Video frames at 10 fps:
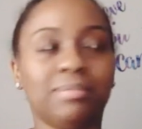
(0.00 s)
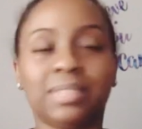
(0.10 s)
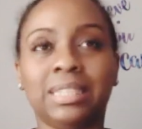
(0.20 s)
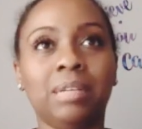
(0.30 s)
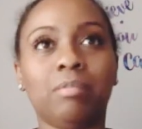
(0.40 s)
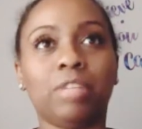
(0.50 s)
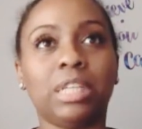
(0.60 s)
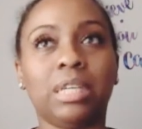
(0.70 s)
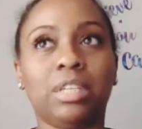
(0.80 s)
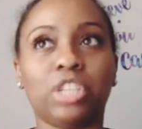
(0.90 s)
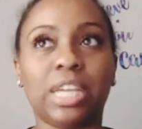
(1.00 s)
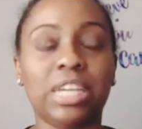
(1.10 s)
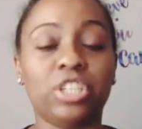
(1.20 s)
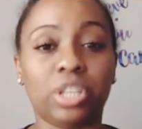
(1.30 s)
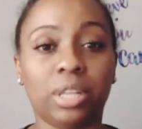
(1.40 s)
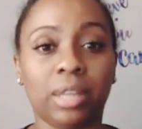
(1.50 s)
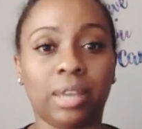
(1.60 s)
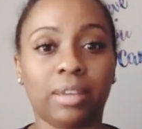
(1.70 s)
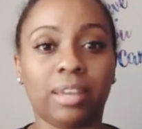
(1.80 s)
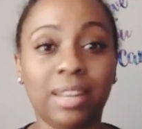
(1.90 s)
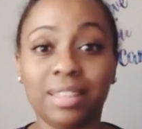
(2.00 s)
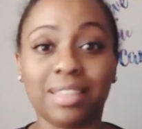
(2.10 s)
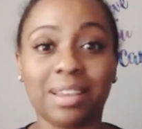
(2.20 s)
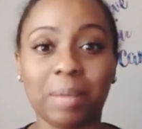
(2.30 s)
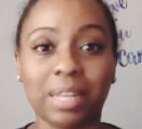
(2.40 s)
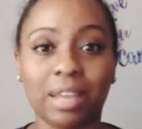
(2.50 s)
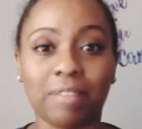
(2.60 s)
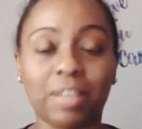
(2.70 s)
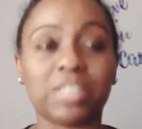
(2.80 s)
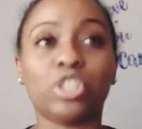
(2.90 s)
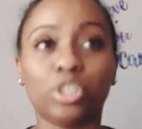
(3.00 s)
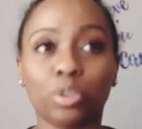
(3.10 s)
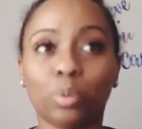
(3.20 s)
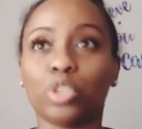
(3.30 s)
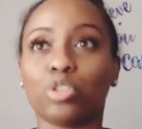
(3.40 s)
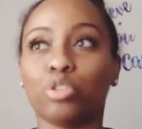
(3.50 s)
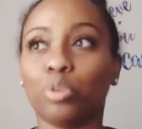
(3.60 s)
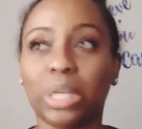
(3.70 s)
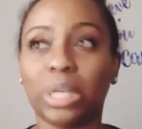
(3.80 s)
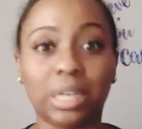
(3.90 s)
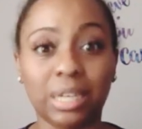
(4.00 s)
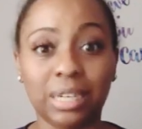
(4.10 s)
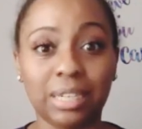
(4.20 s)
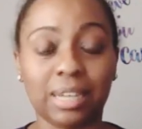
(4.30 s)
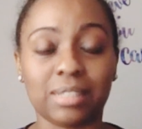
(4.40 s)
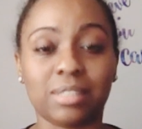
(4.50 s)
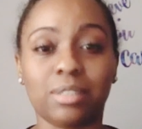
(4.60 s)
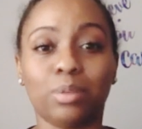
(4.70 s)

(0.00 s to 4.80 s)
didn't really change like anything in my life. I still was doing good. I still